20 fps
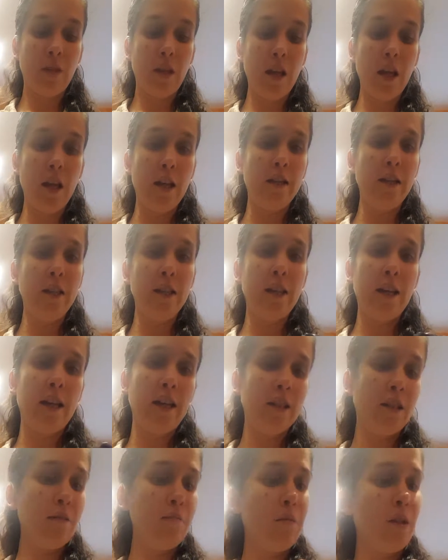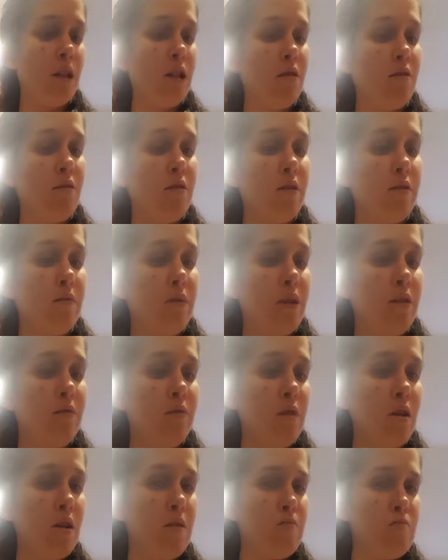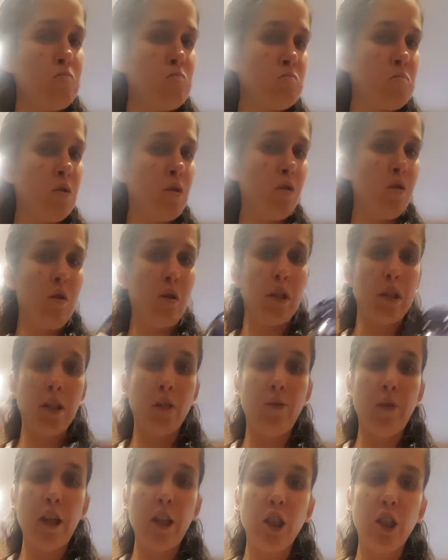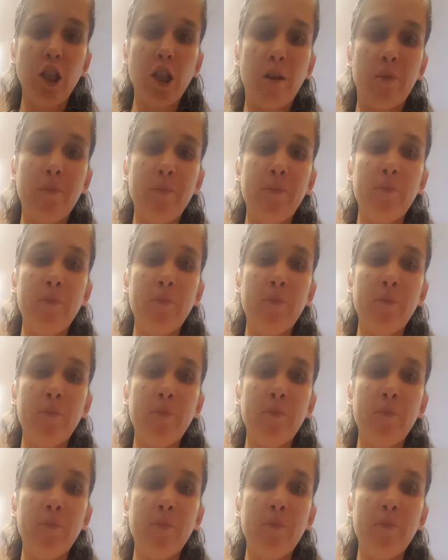And this lasted me all the way from August of last year.